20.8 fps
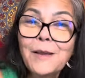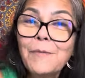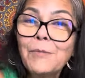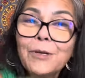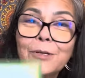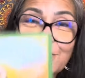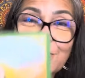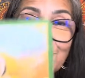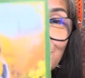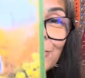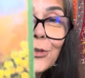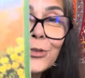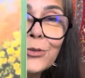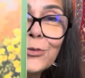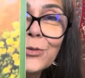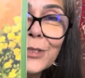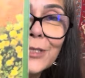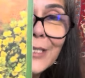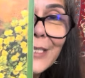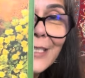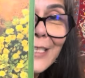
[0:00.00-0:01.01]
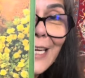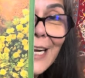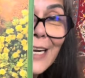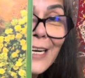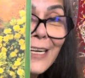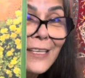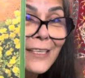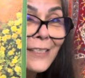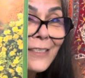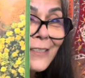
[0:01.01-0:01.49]
But don't you worry,
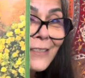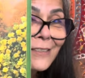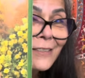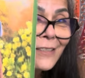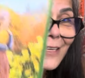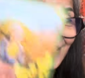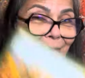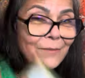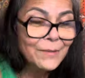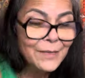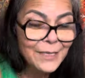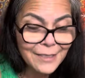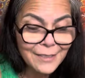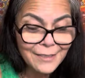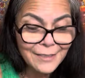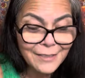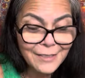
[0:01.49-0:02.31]
darling. It's coming.